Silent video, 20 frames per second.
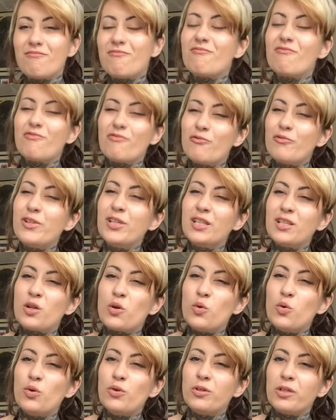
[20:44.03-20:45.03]
really
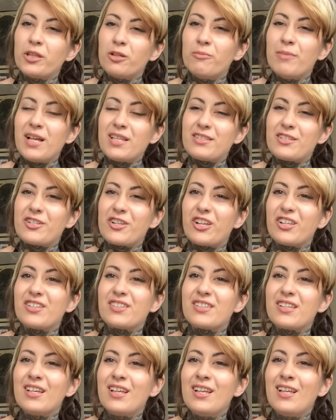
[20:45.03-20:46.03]
cool little
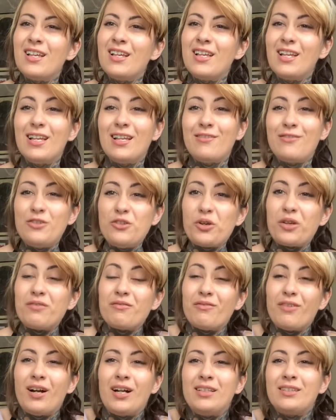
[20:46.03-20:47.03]
messages if you can
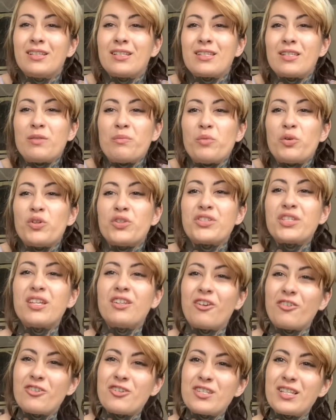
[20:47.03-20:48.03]
find the symbols and
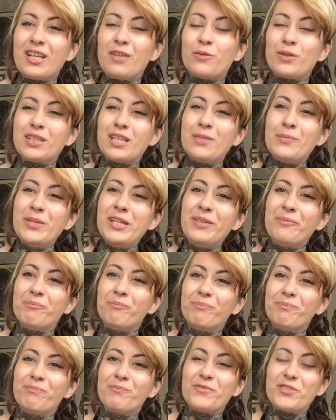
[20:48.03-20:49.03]
understand what they mean.
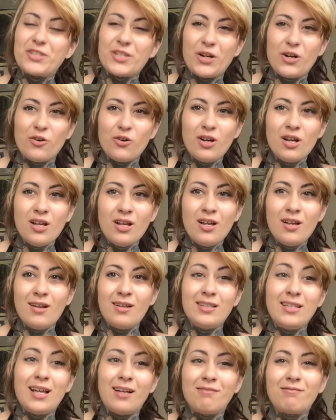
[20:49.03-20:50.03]
So
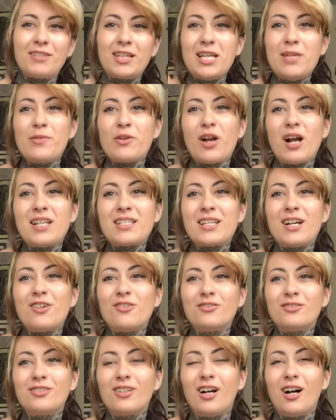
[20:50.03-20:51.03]
yeah, keep your eyes out.
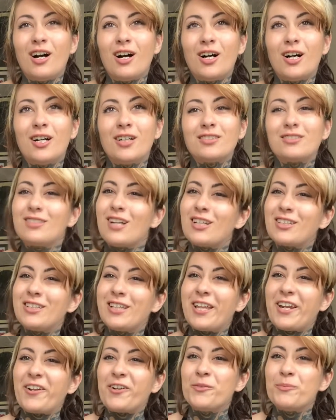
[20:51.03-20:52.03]
Talk to you
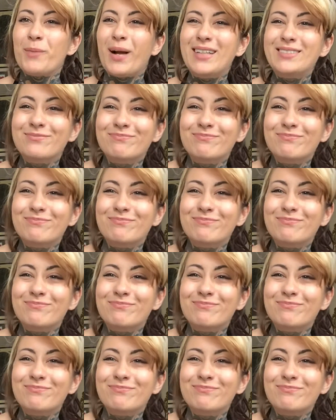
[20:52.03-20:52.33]
later. Bye.